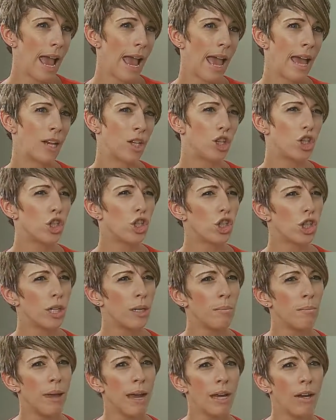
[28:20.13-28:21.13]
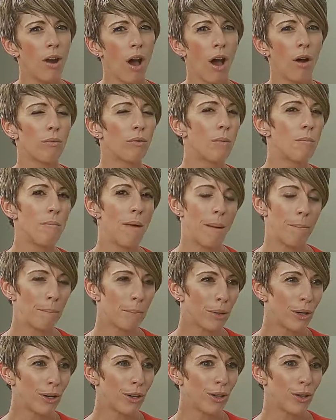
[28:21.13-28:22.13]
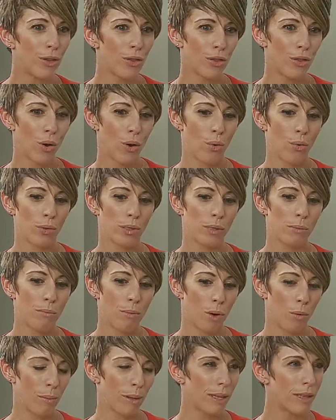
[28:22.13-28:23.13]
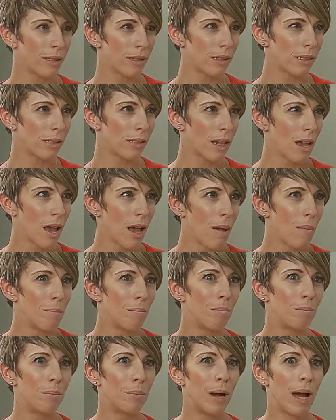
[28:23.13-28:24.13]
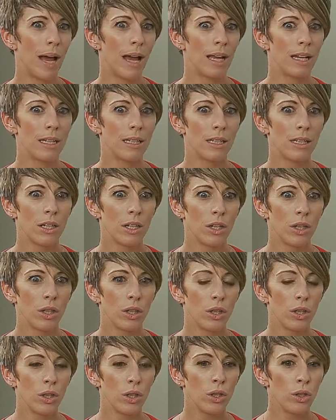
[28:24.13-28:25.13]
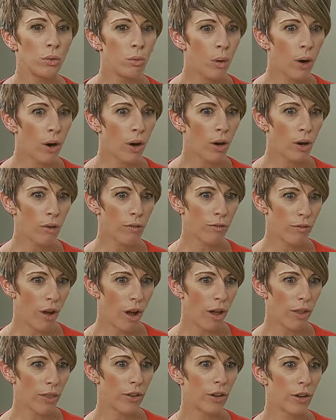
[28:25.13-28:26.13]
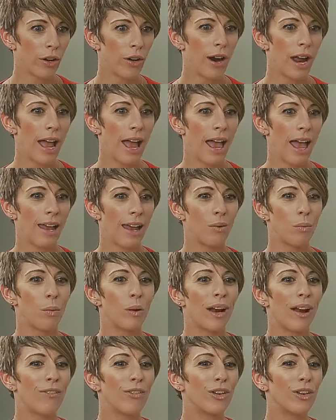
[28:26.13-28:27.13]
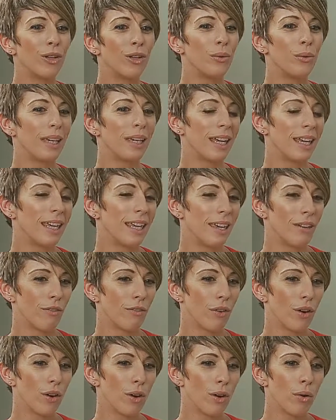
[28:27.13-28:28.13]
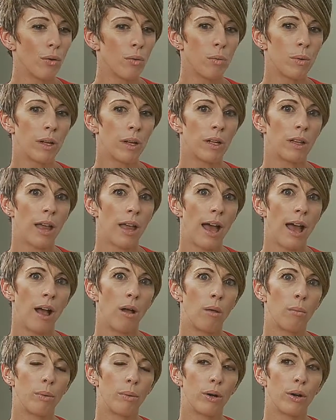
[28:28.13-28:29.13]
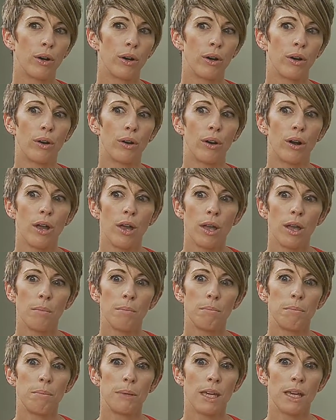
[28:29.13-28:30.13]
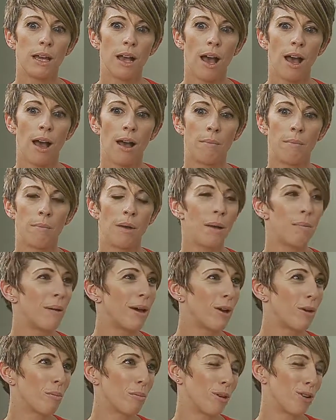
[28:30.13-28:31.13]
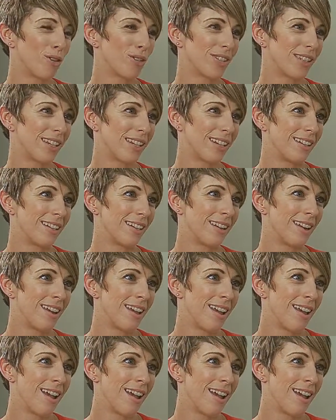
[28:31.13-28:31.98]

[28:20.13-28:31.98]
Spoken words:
And she may not remember those moments, but you are her father, and whatever you can give her will help her become a better person.